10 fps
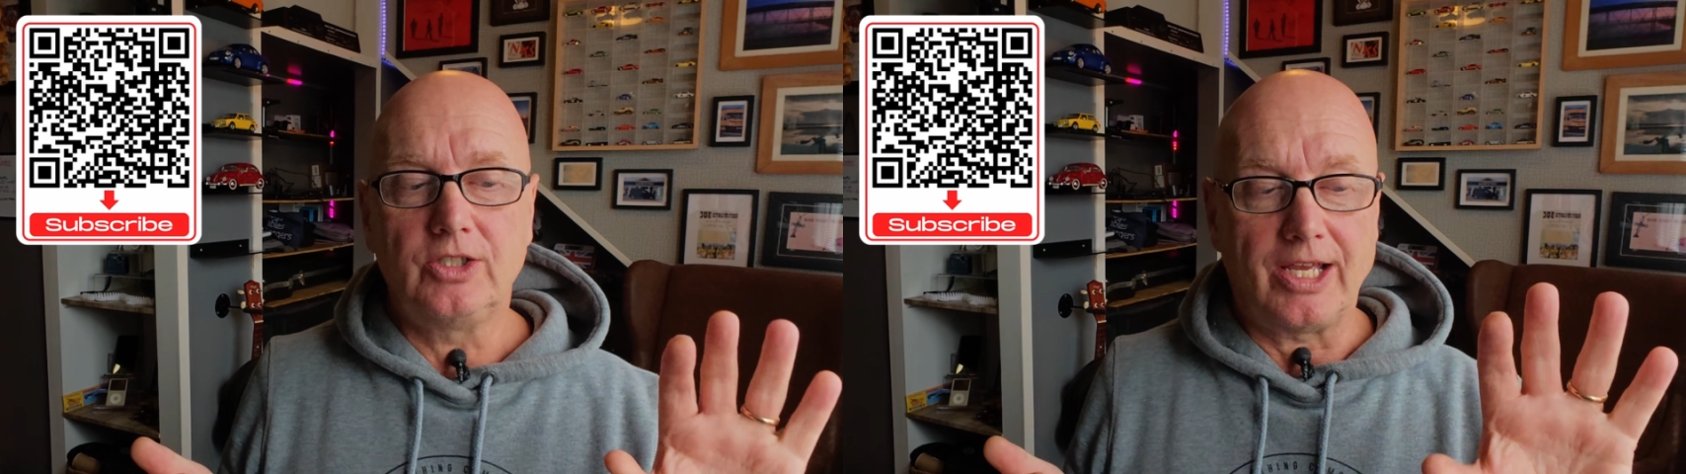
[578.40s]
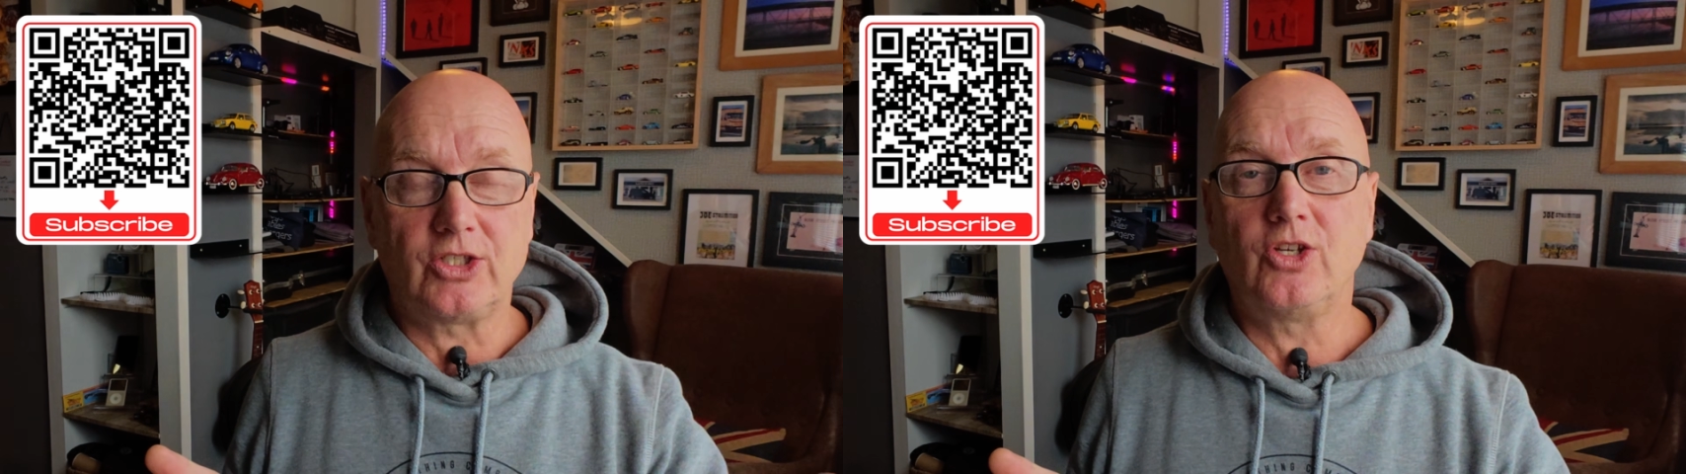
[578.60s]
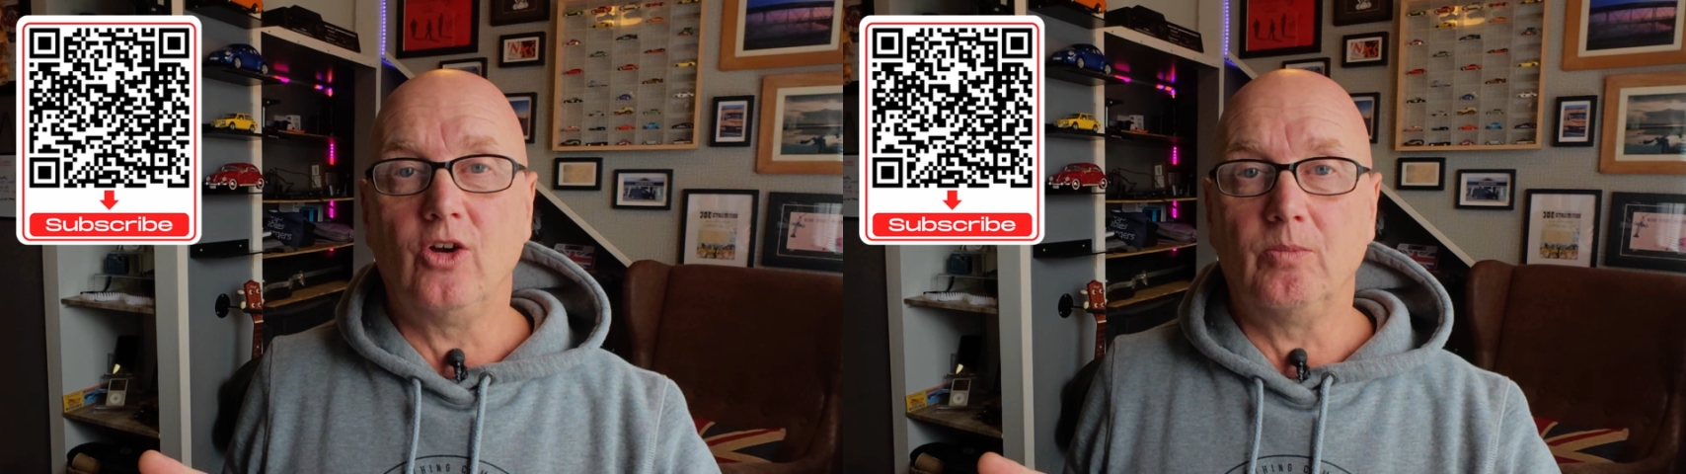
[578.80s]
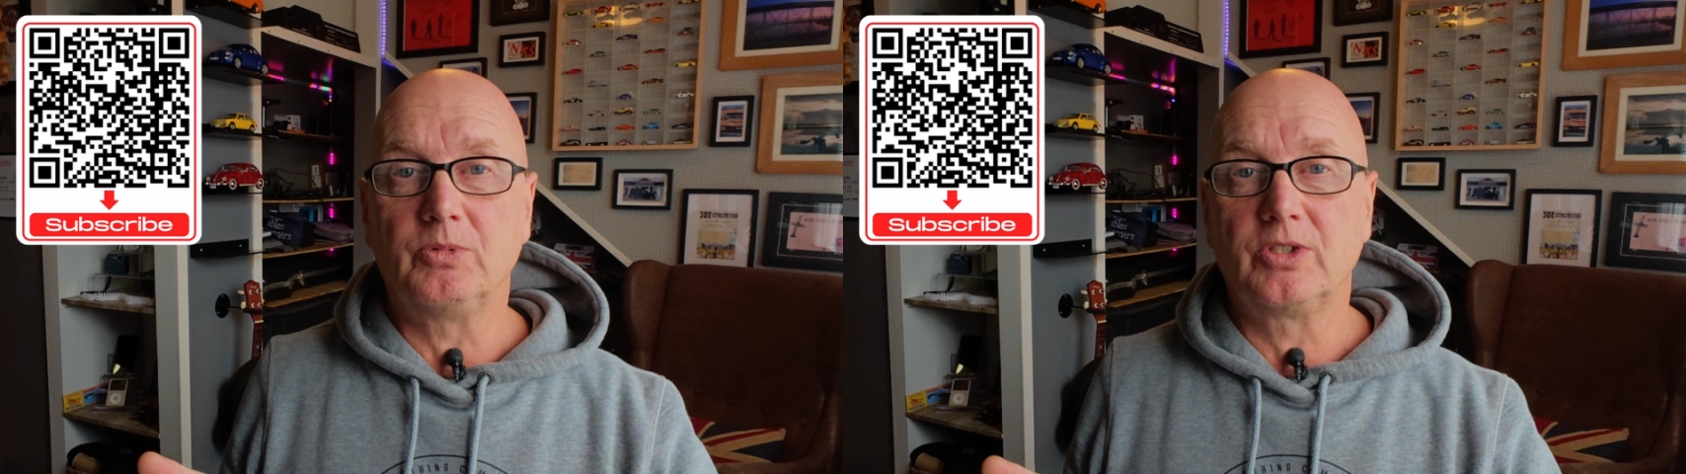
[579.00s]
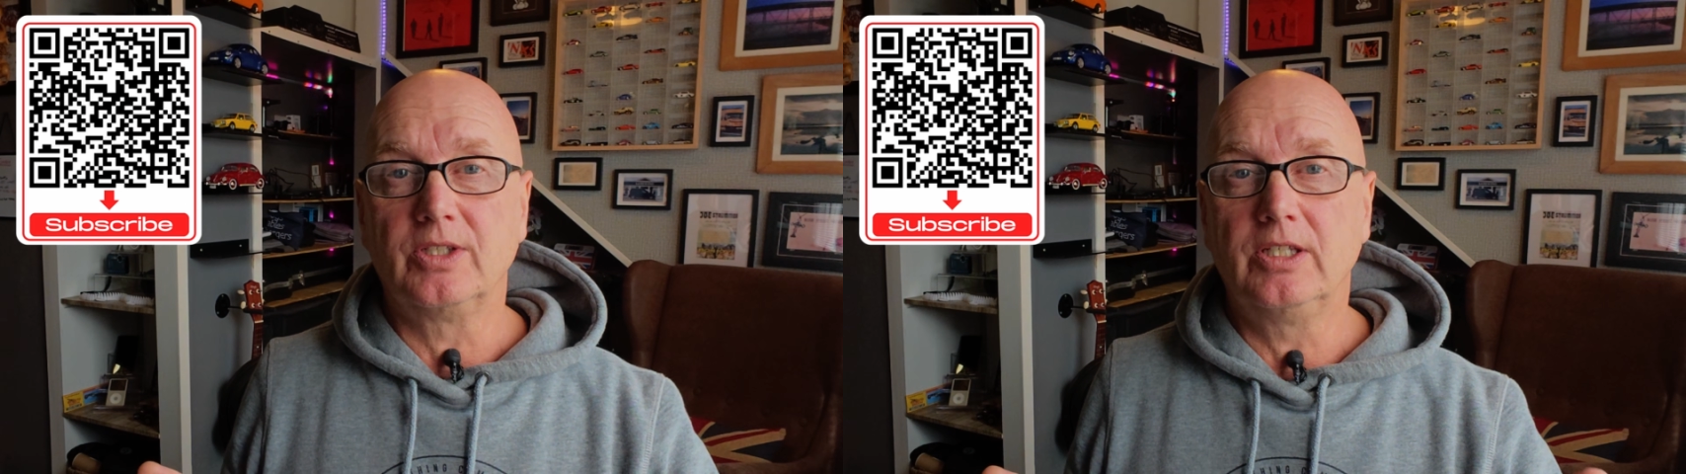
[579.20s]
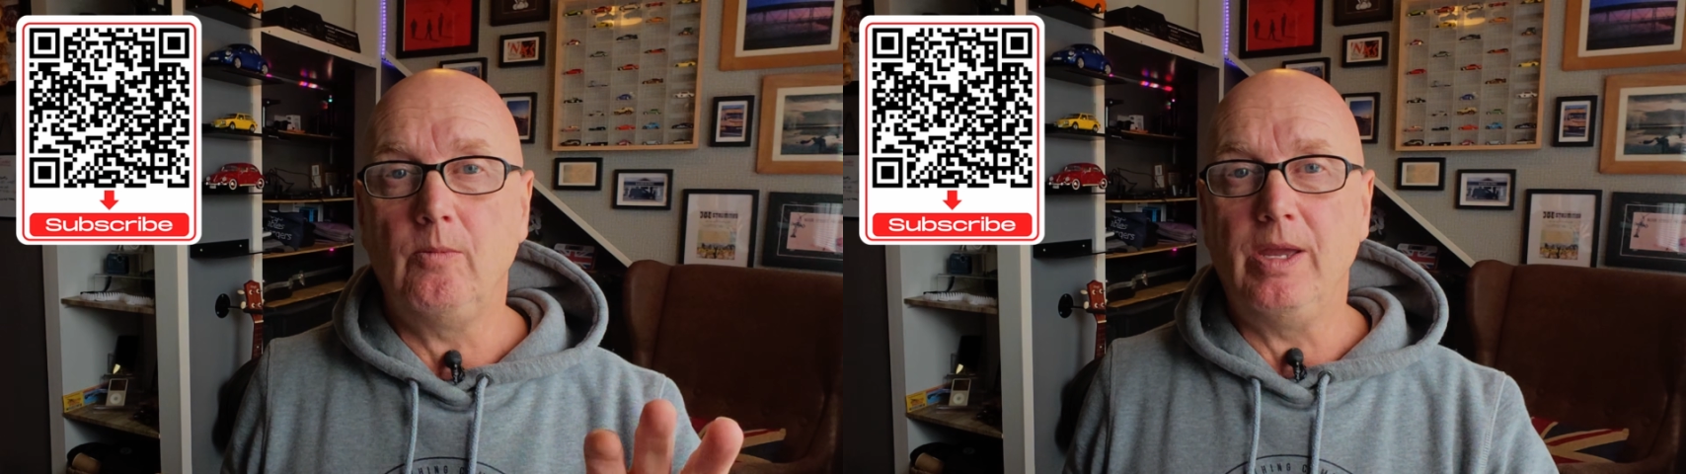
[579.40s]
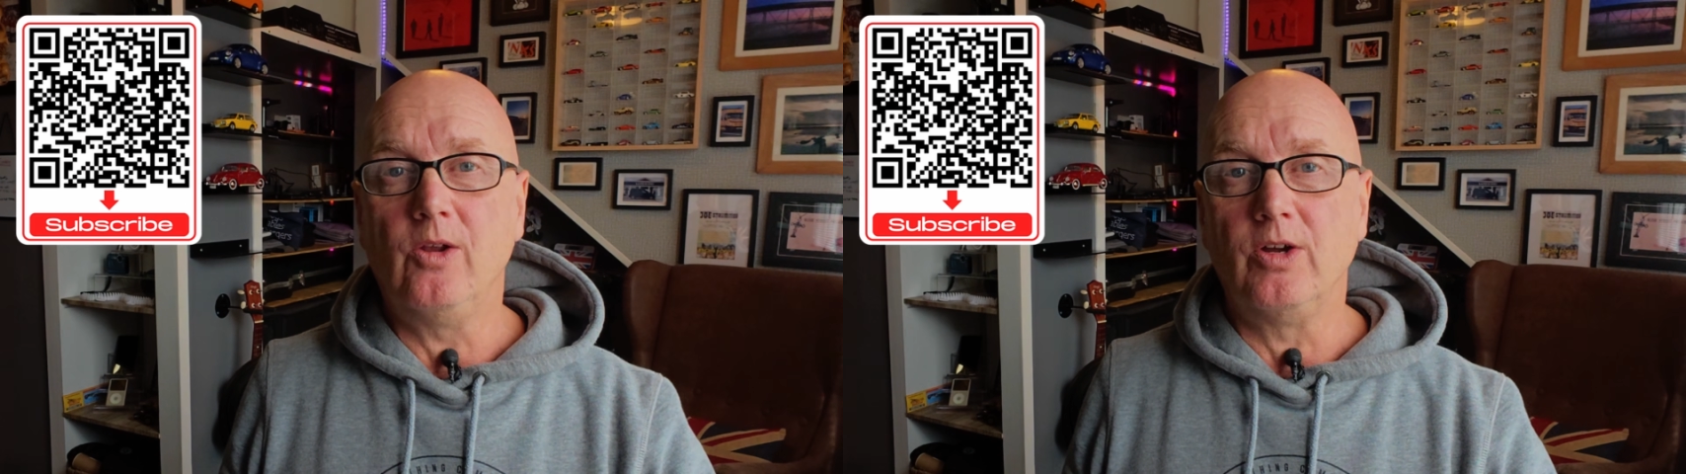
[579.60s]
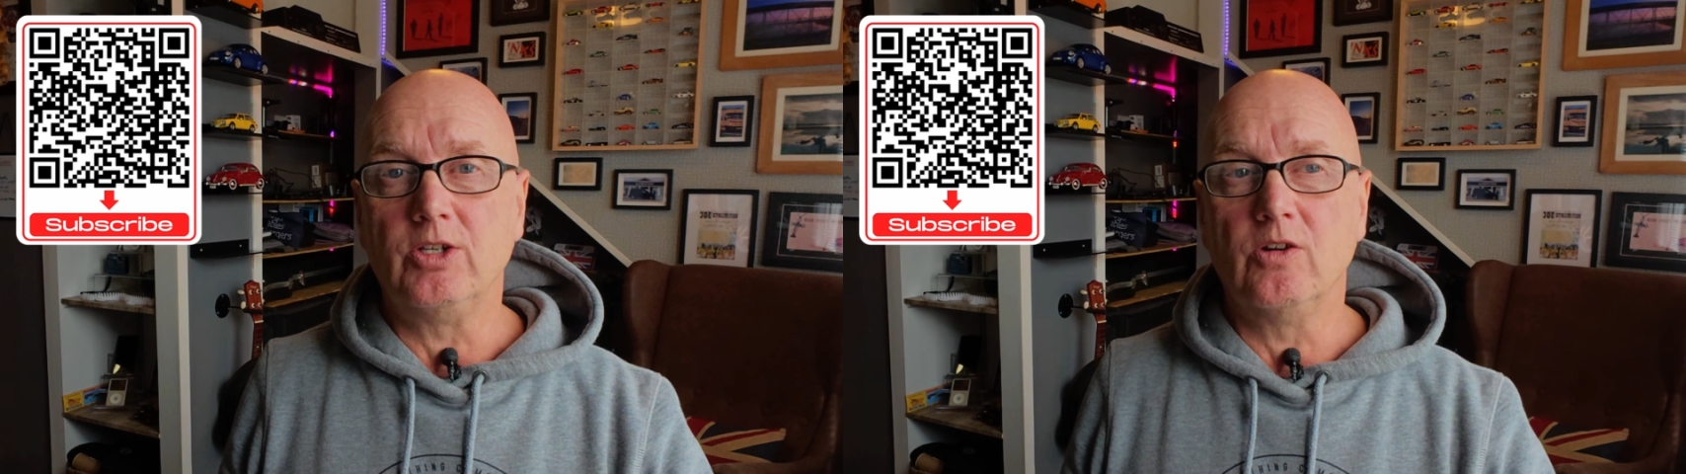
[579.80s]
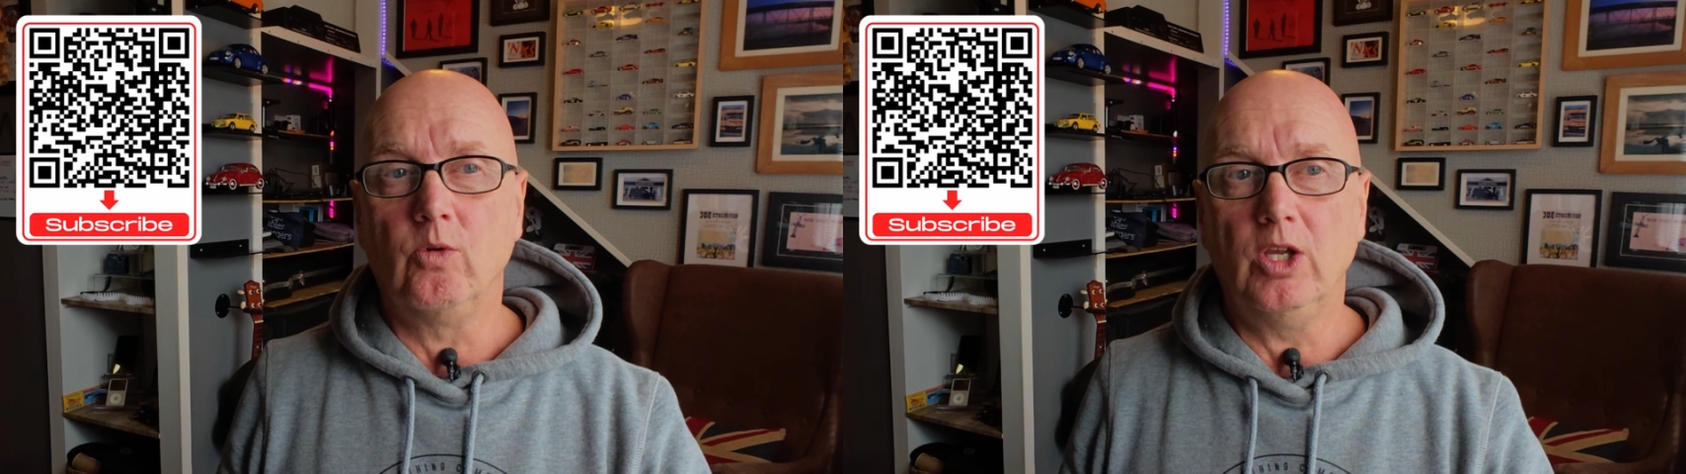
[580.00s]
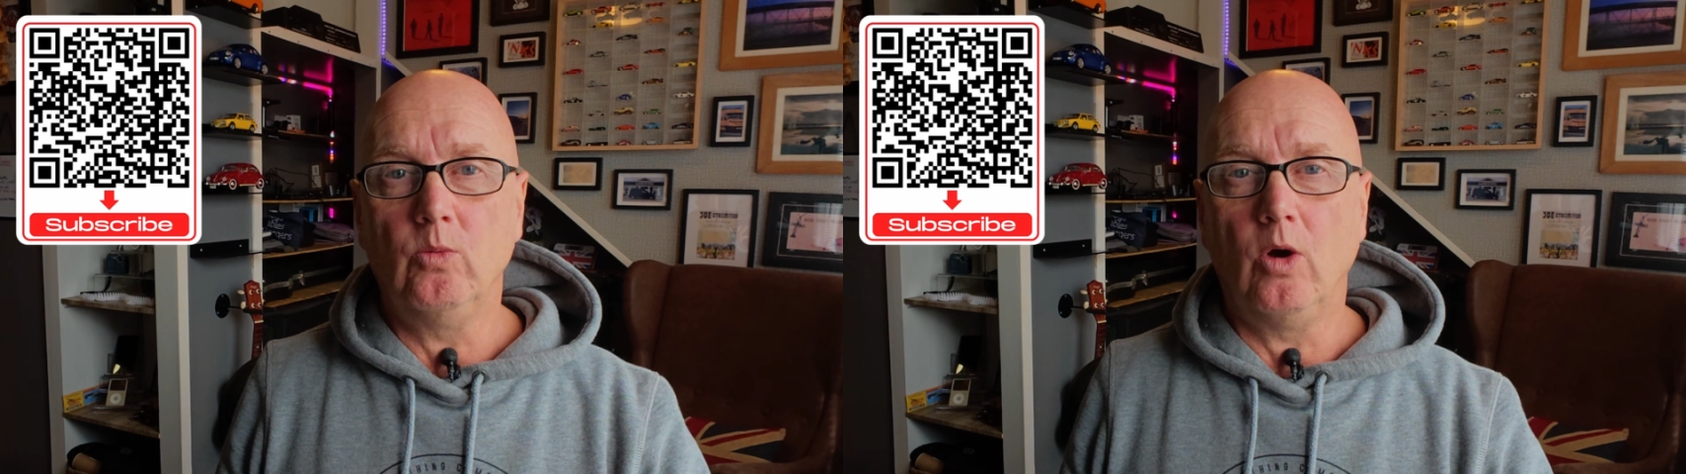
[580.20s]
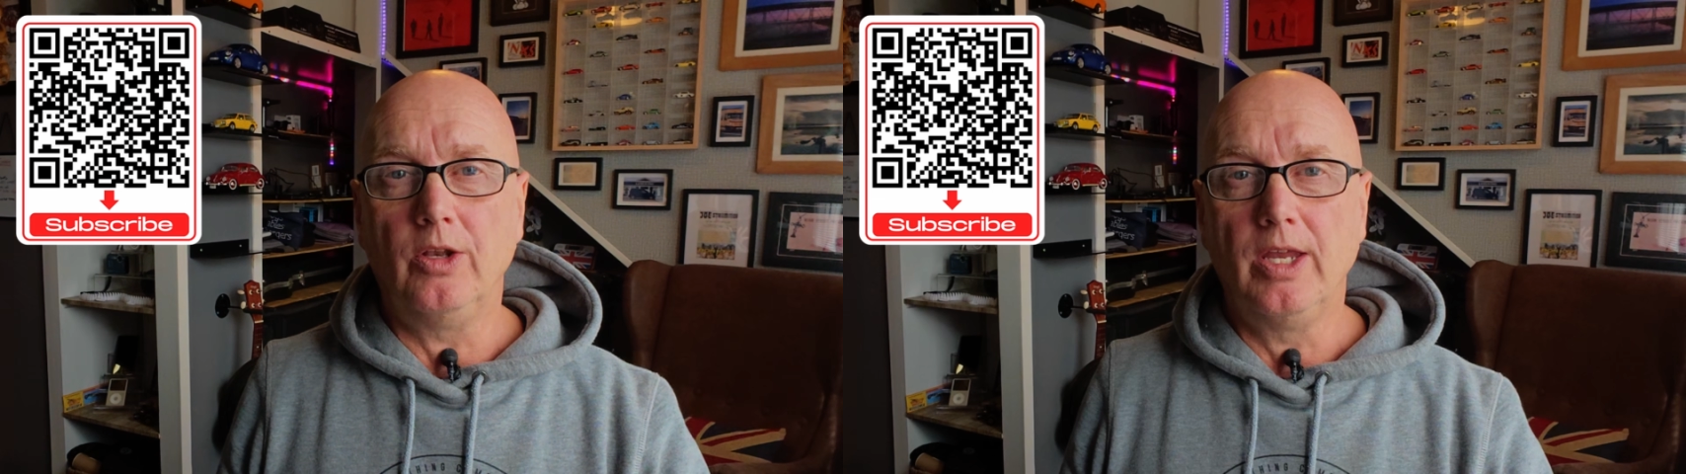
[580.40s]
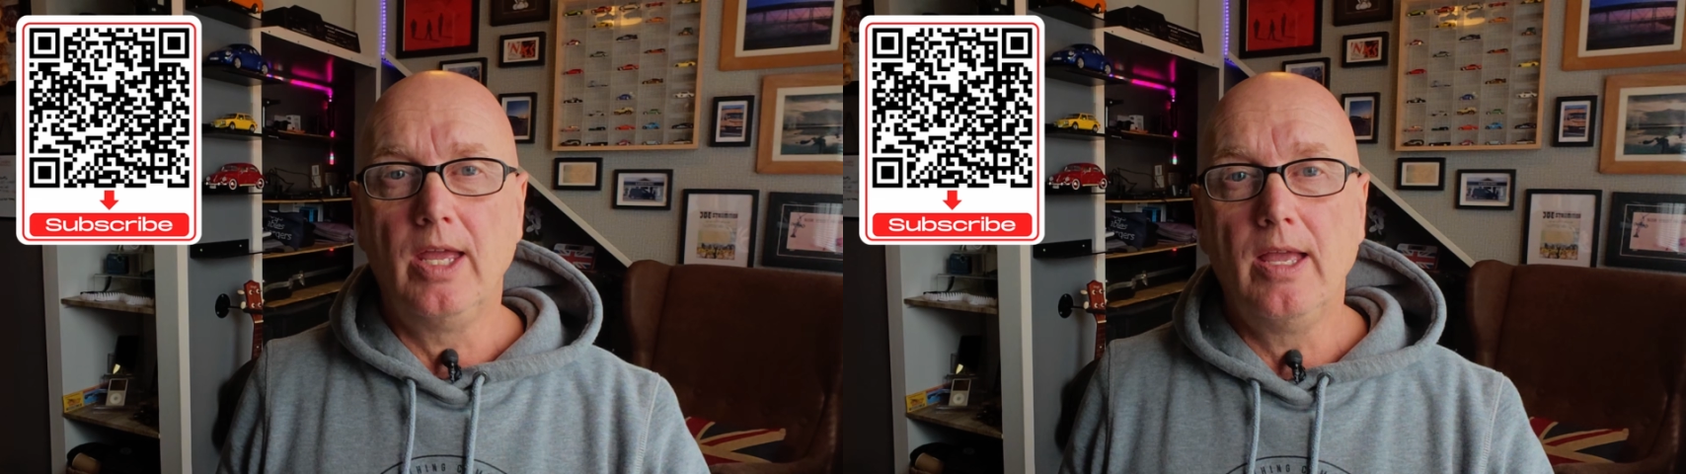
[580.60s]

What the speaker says: desktops, give me an idea of what you want,